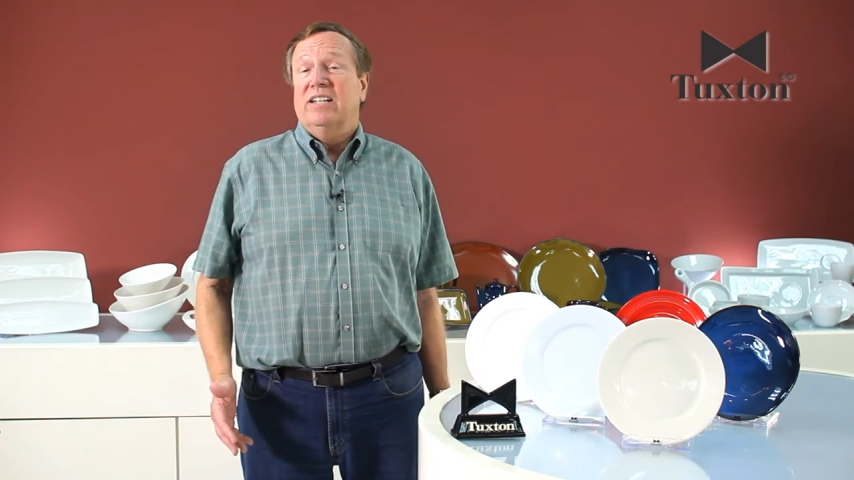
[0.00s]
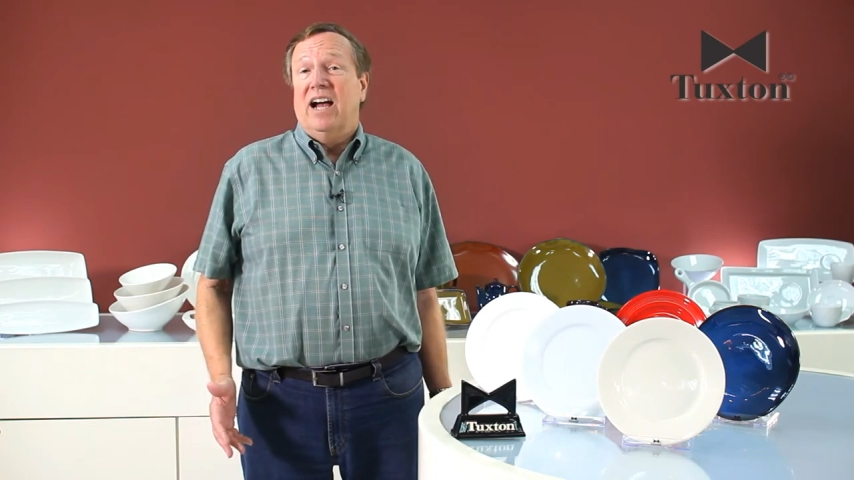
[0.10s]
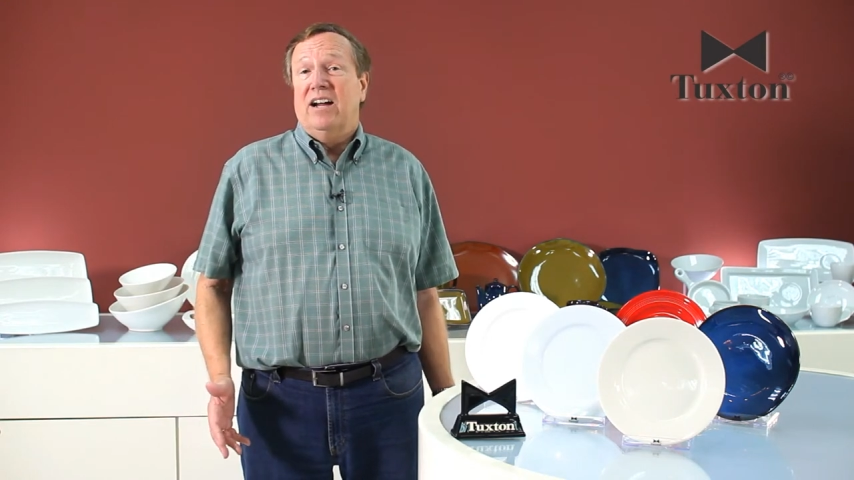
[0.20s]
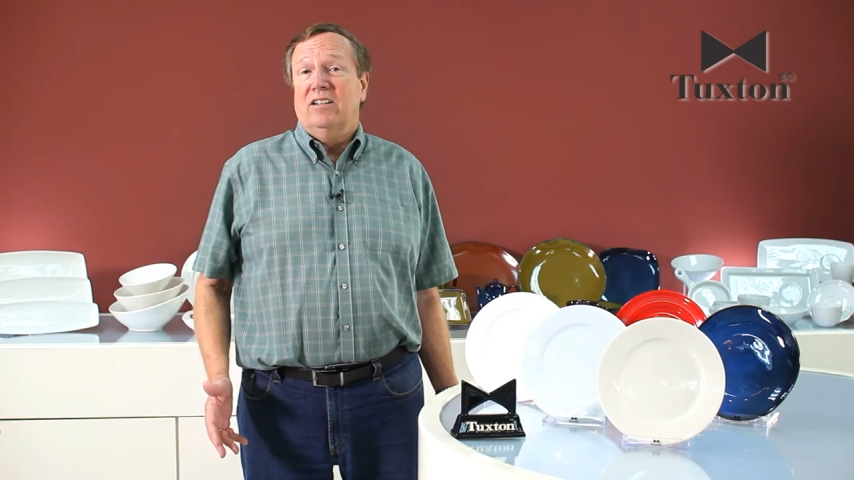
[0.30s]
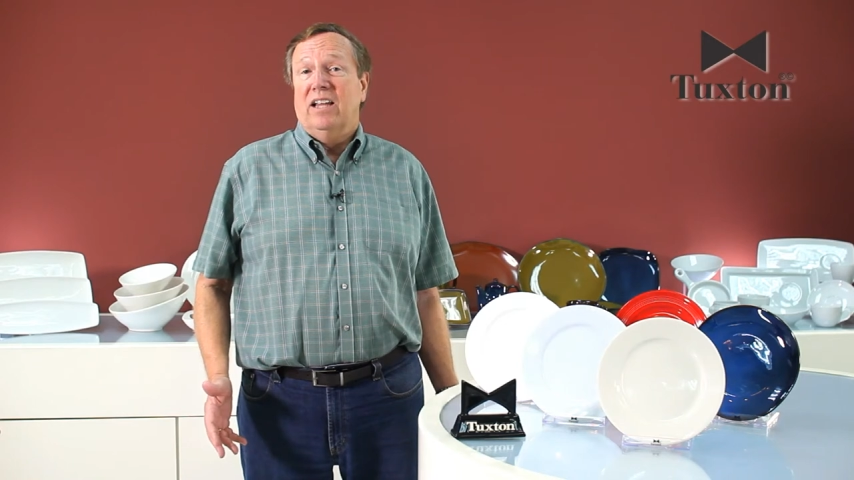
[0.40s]

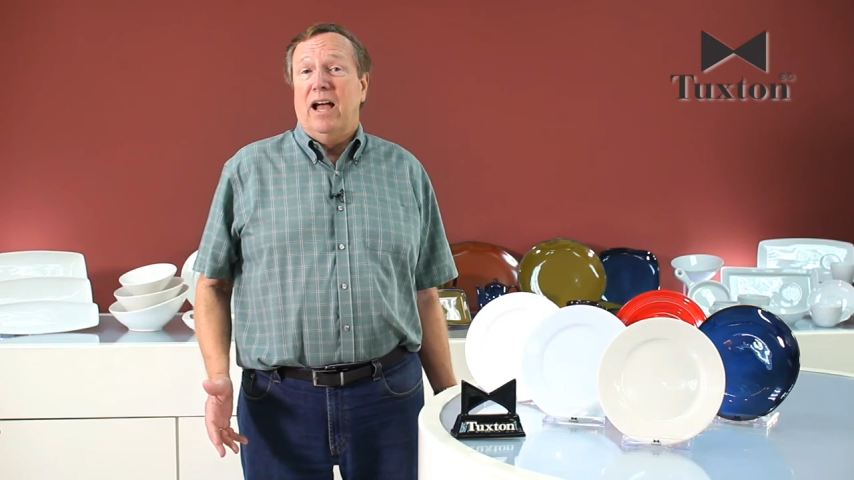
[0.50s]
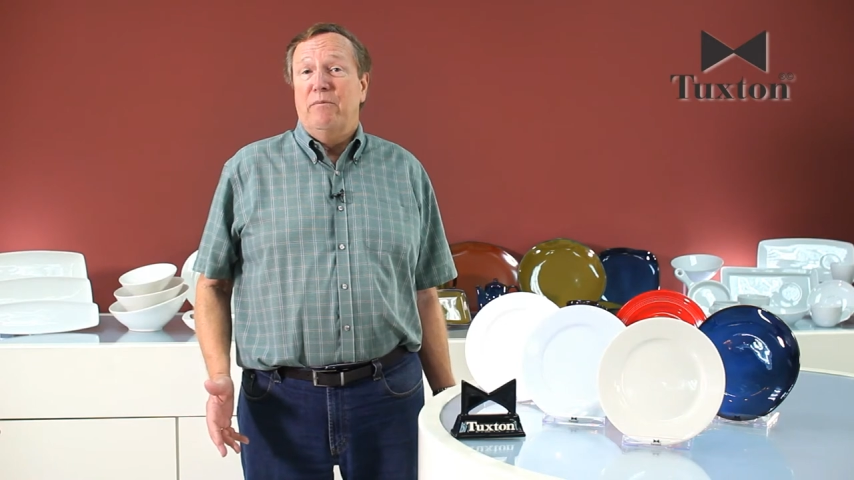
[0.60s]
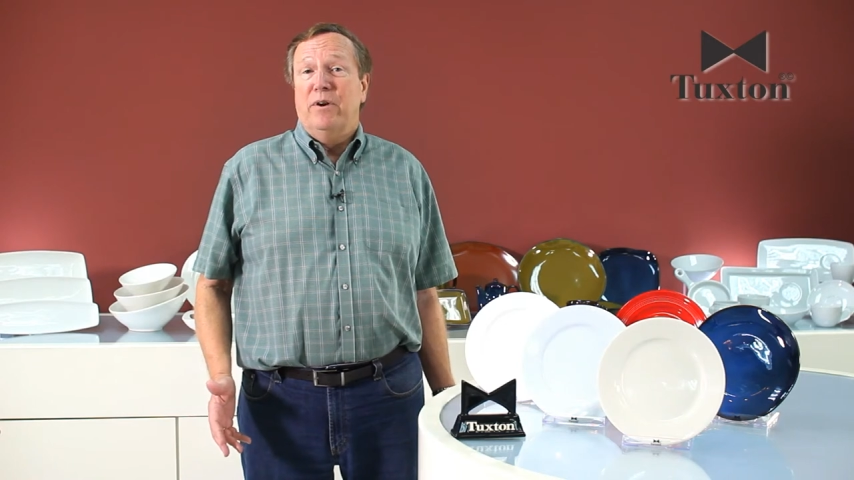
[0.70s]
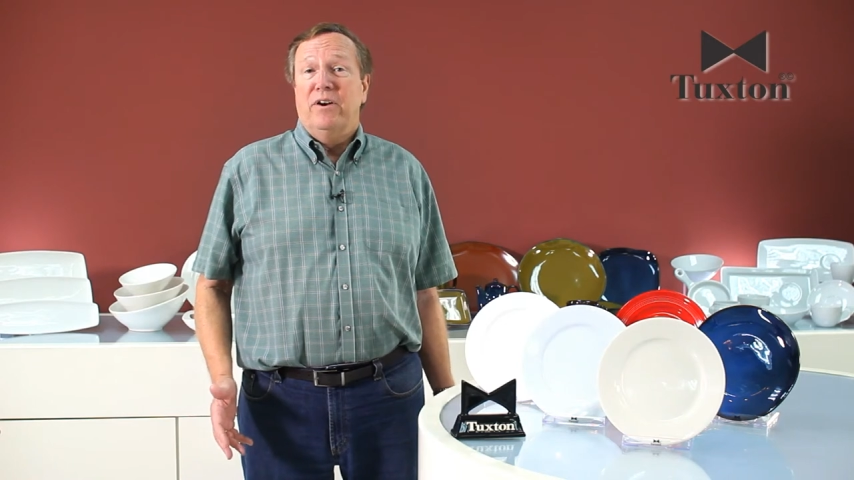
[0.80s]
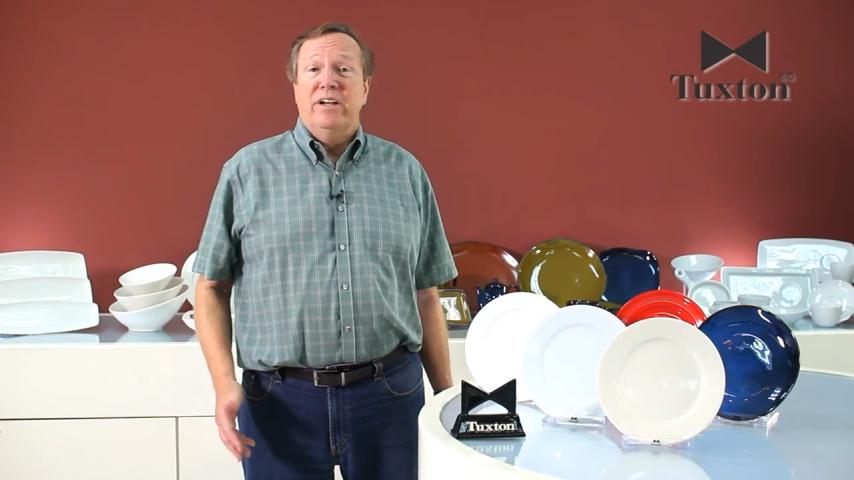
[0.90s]
entire
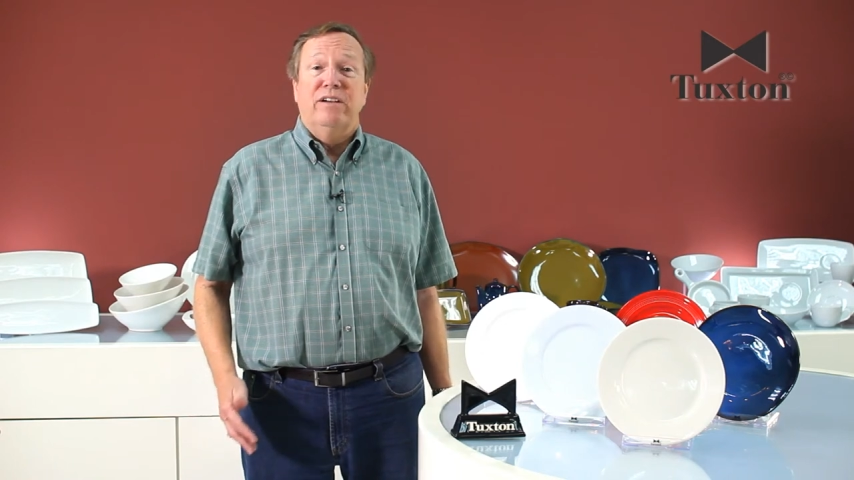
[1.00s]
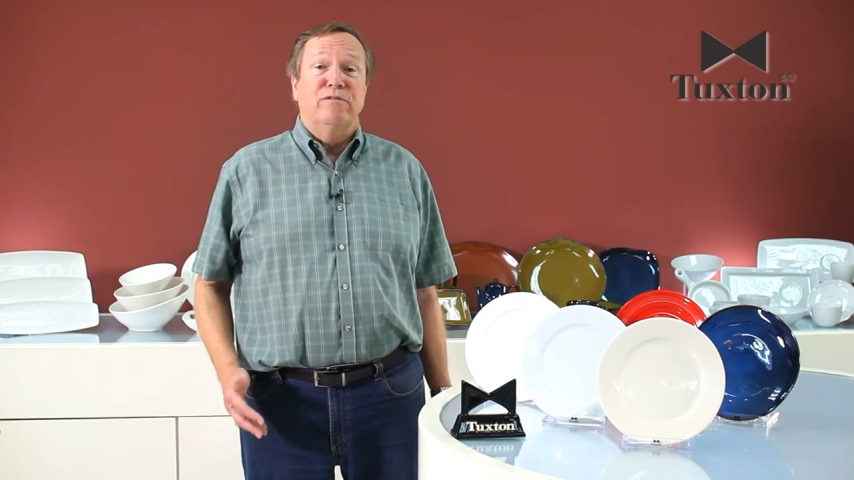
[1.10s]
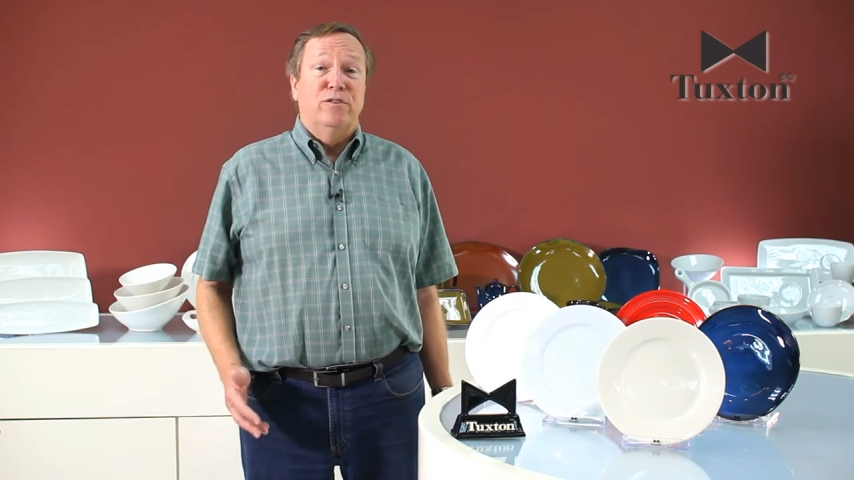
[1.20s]
library